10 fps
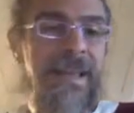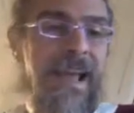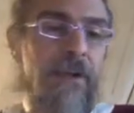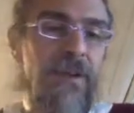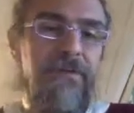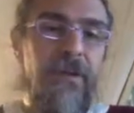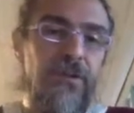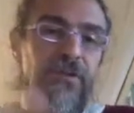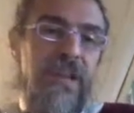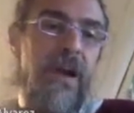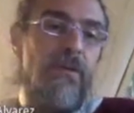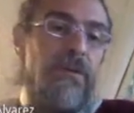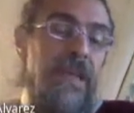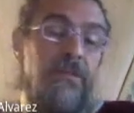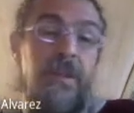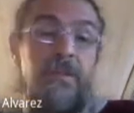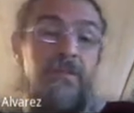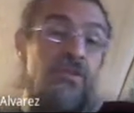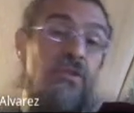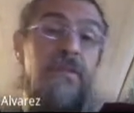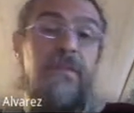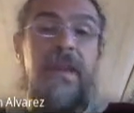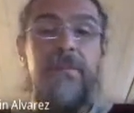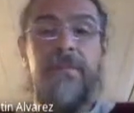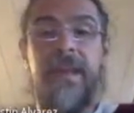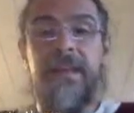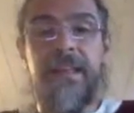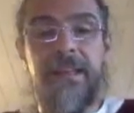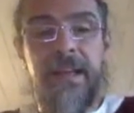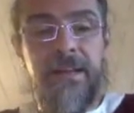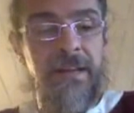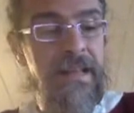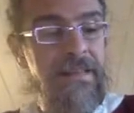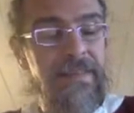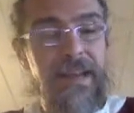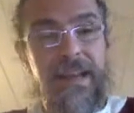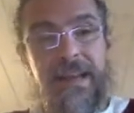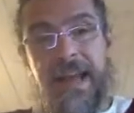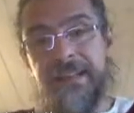I will focus now in two of them mainly, that are the lines